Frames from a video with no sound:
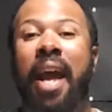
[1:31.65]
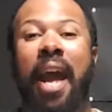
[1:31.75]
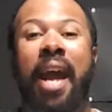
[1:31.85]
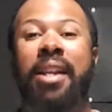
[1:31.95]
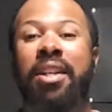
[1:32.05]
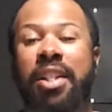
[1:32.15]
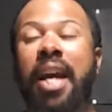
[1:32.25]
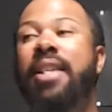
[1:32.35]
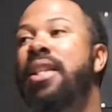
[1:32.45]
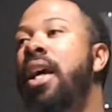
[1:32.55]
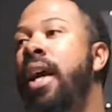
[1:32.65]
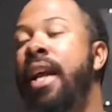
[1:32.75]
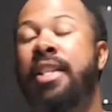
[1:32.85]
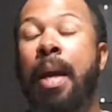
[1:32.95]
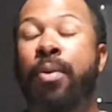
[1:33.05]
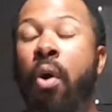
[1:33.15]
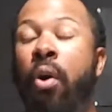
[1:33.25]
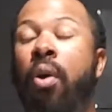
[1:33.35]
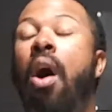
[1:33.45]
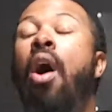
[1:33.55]
and the Jets and Sam
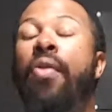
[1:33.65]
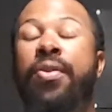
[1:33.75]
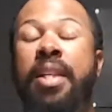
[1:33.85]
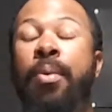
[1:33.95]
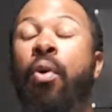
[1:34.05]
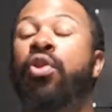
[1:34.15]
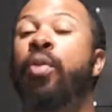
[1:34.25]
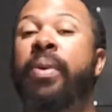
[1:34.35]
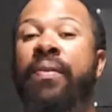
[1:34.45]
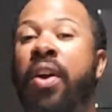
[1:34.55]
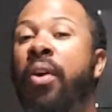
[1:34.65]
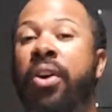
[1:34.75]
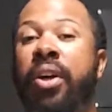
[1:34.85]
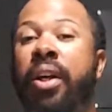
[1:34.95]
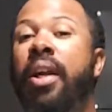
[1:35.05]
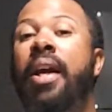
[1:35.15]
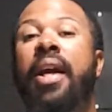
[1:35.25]
Darnold, although Sam Darnold's going to be very good,